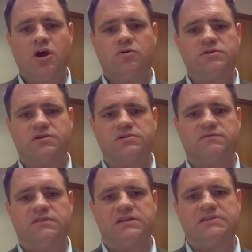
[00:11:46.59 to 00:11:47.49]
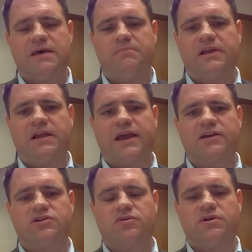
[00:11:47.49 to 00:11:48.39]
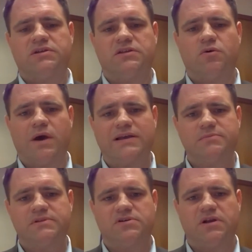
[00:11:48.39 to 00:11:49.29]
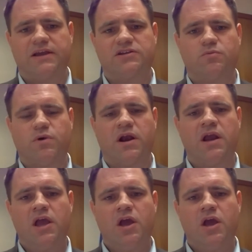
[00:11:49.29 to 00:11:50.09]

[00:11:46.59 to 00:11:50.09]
results of the Assembly election or indeed the Westminster election, where